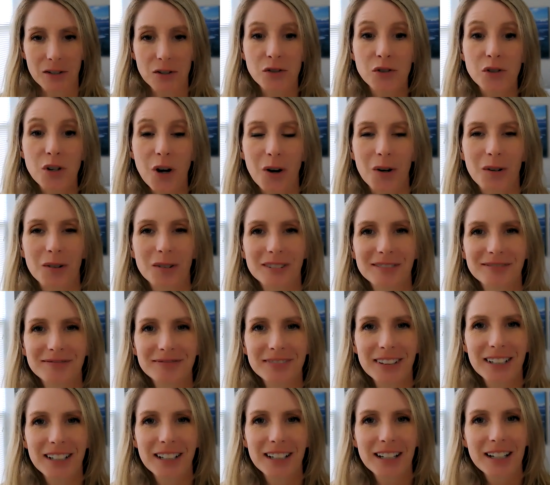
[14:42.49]
So
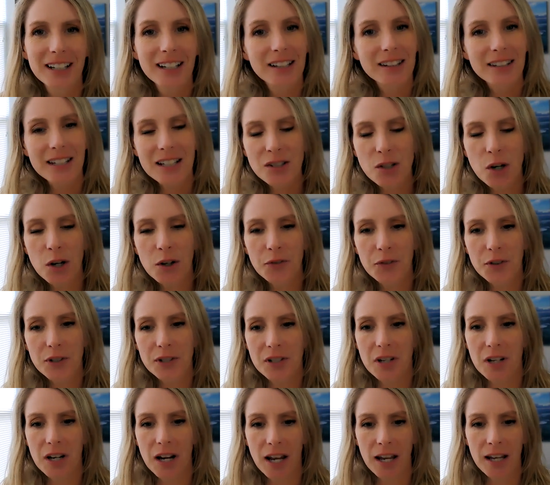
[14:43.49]
that's all for
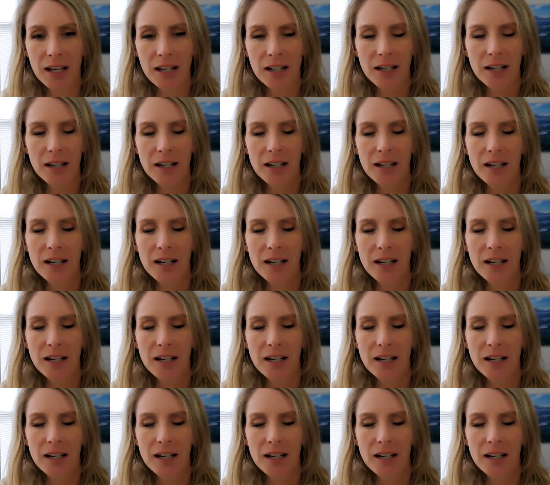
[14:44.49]
today.